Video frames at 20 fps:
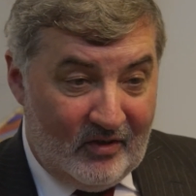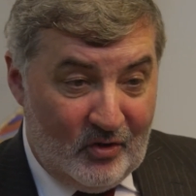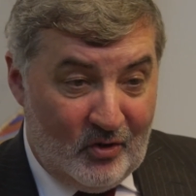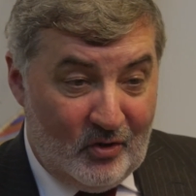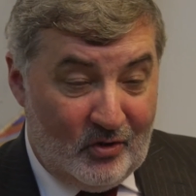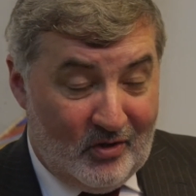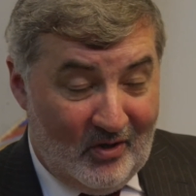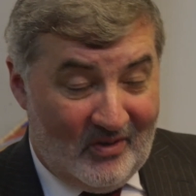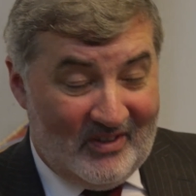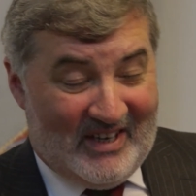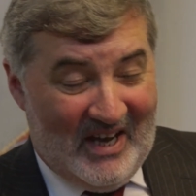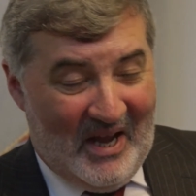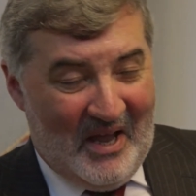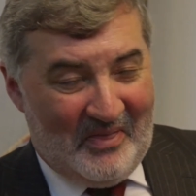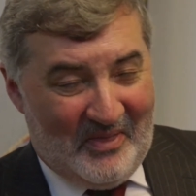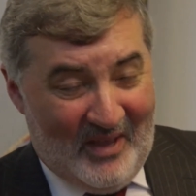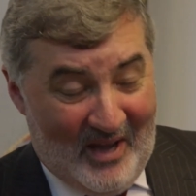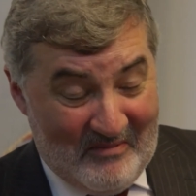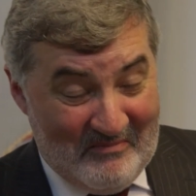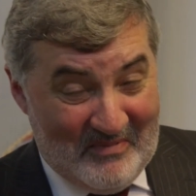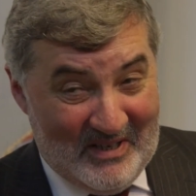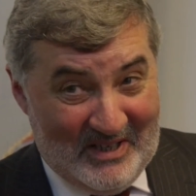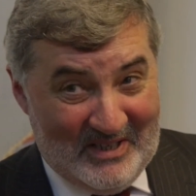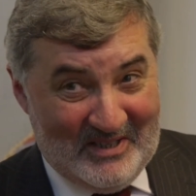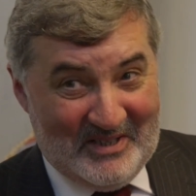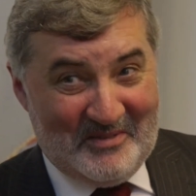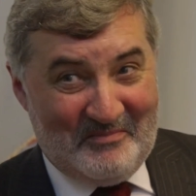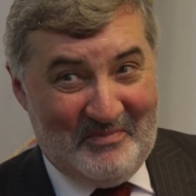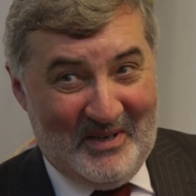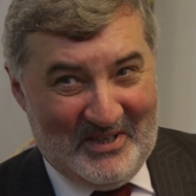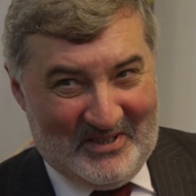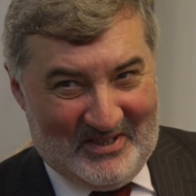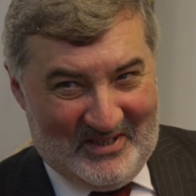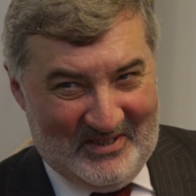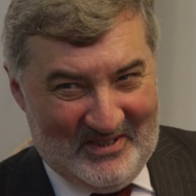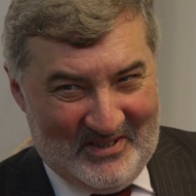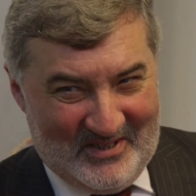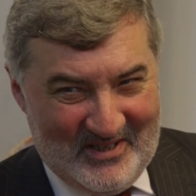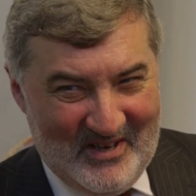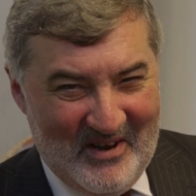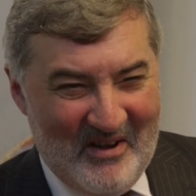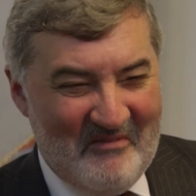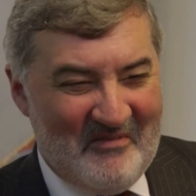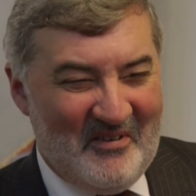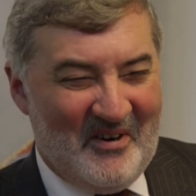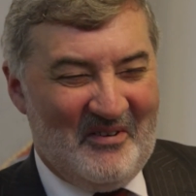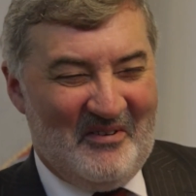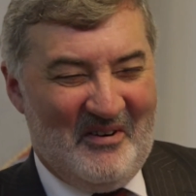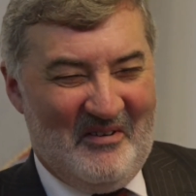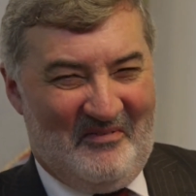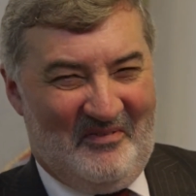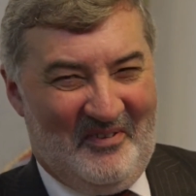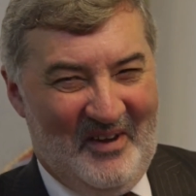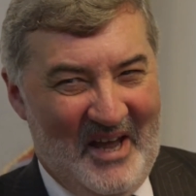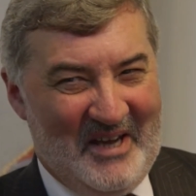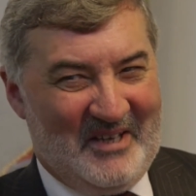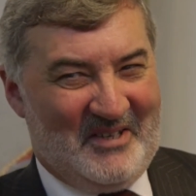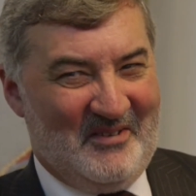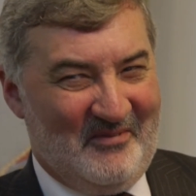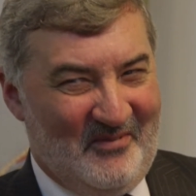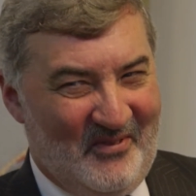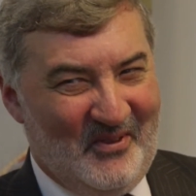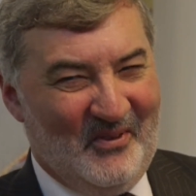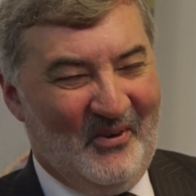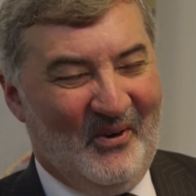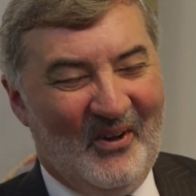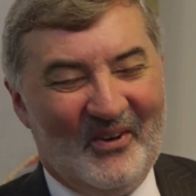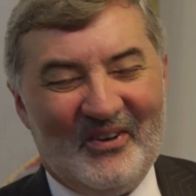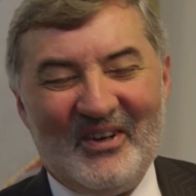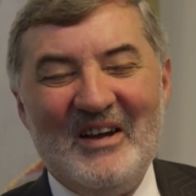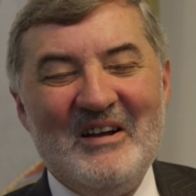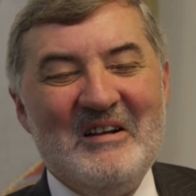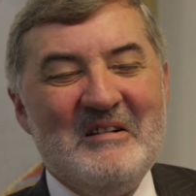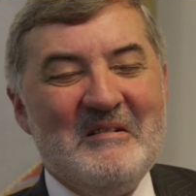you don't get that many spaces for reflective thought